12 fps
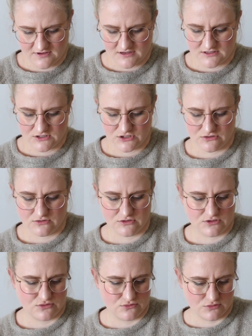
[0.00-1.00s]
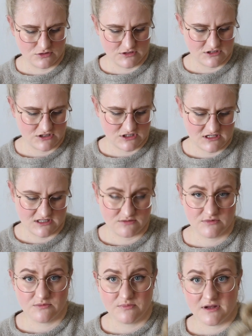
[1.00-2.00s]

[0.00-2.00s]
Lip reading: I can show the two walnut shades a bit